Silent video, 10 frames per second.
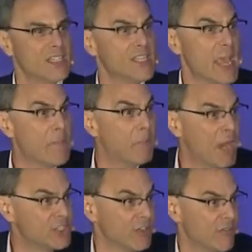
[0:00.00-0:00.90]
to take
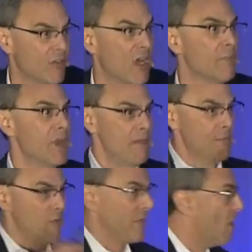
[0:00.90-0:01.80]
budget from and
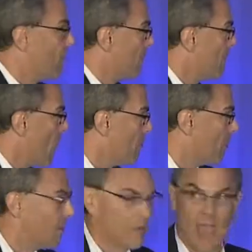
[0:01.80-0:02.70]
move it over to
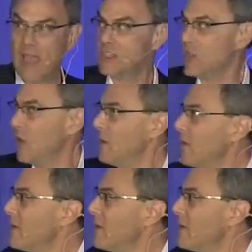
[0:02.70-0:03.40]
mobile, okay? So